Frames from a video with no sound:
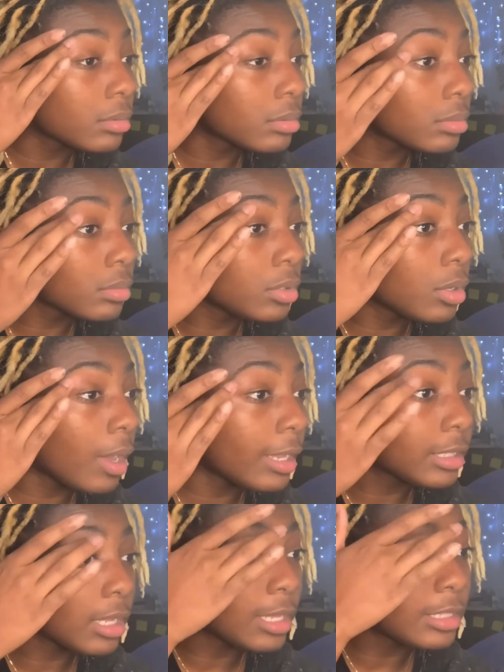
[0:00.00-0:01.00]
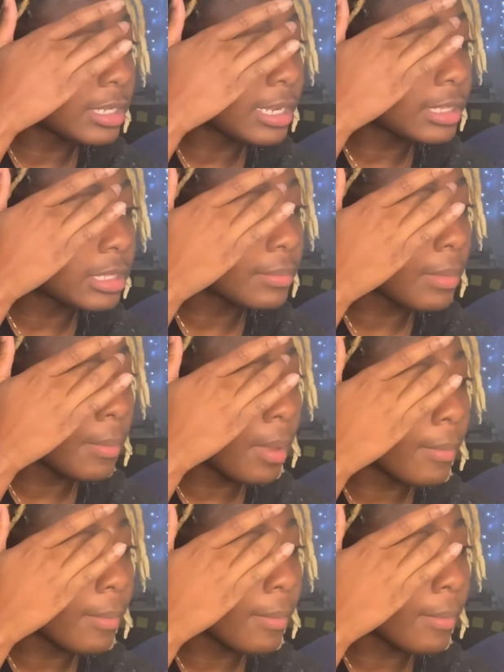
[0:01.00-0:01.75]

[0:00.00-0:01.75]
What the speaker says: You know, I said that to my mom. I had